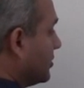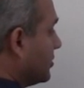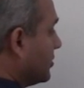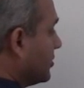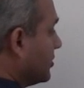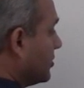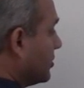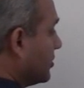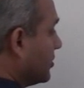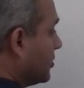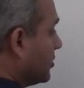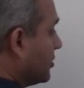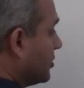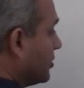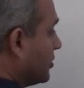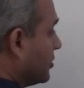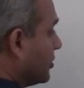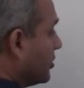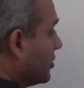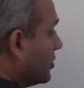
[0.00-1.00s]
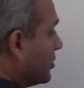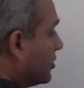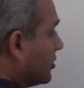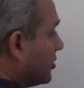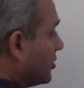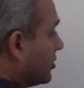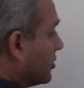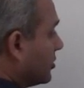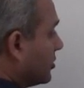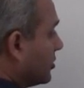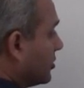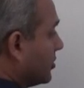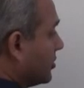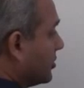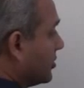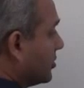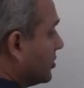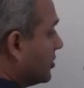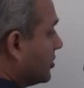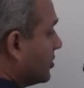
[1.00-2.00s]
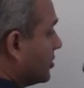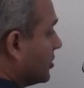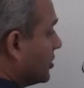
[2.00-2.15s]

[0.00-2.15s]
[no speech]